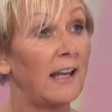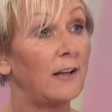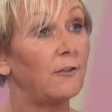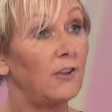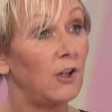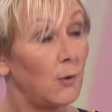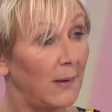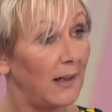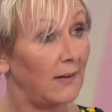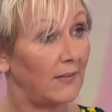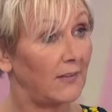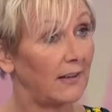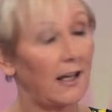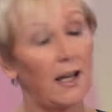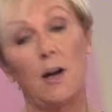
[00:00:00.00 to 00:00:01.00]
then a few
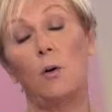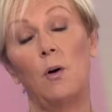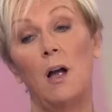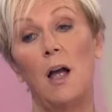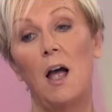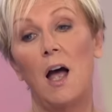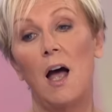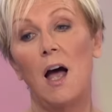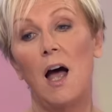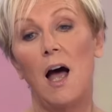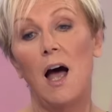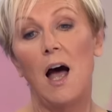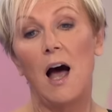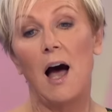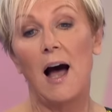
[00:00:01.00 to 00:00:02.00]
weeks ago,
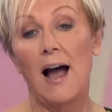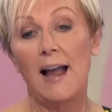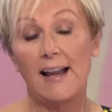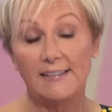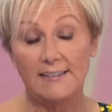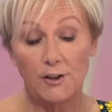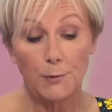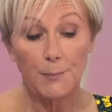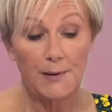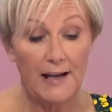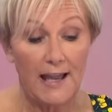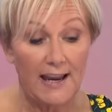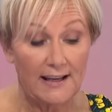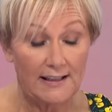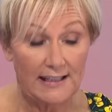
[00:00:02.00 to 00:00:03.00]
I ended up in
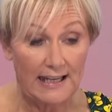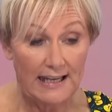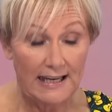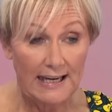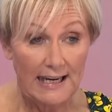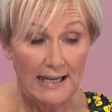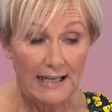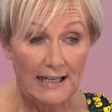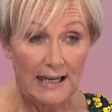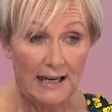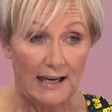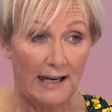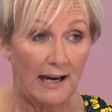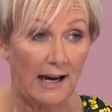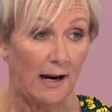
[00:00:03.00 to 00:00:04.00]
A&E.
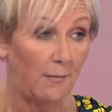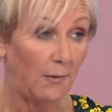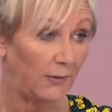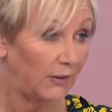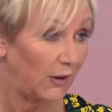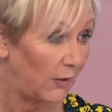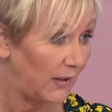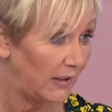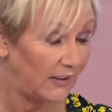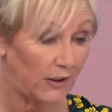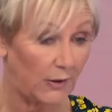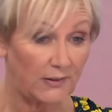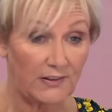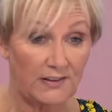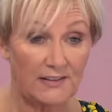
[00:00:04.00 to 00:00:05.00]
I don't need to
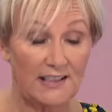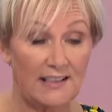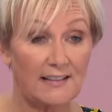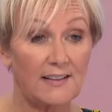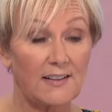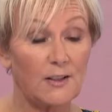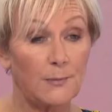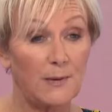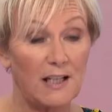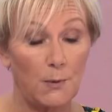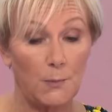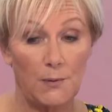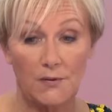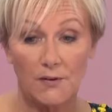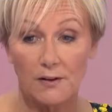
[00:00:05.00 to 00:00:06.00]
go into the details, but
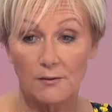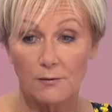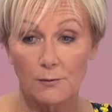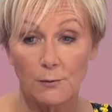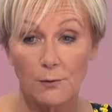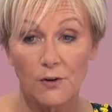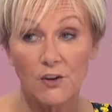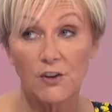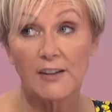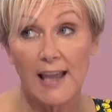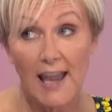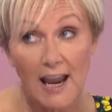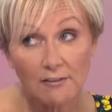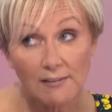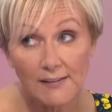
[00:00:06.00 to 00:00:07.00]
it was a
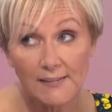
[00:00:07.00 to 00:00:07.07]
scary,